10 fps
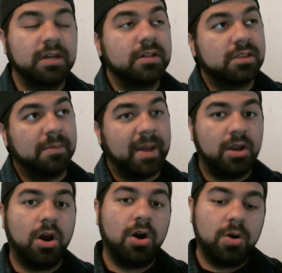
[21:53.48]
So my
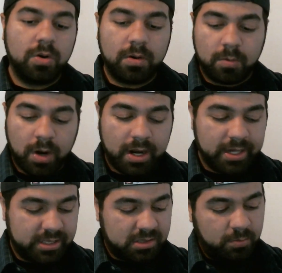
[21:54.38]
goal
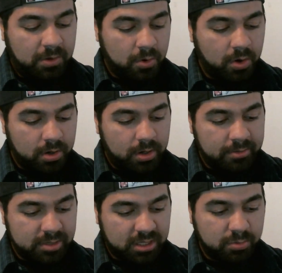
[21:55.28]
was, it
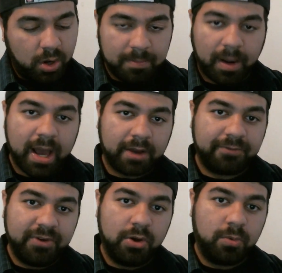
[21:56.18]
was a small block
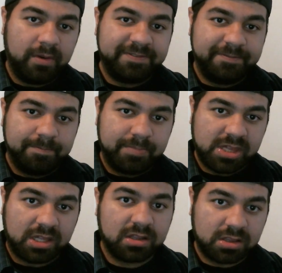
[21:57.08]
filled with
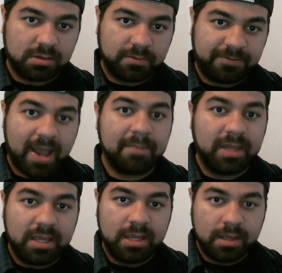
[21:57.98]

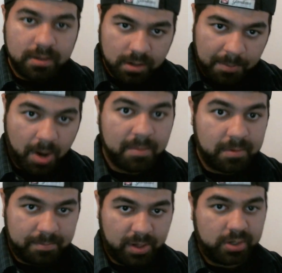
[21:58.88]
6-family apartment
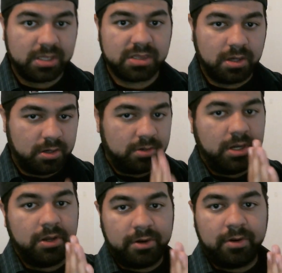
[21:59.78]
buildings. So,
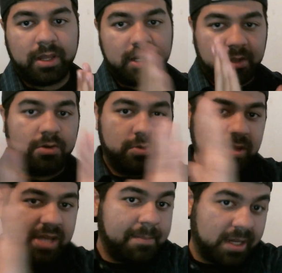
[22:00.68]
they were like little
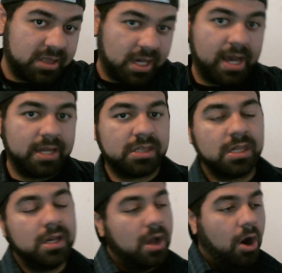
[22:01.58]
side-by-sides,
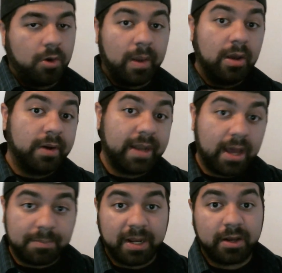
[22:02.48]
all the way going down, up and down the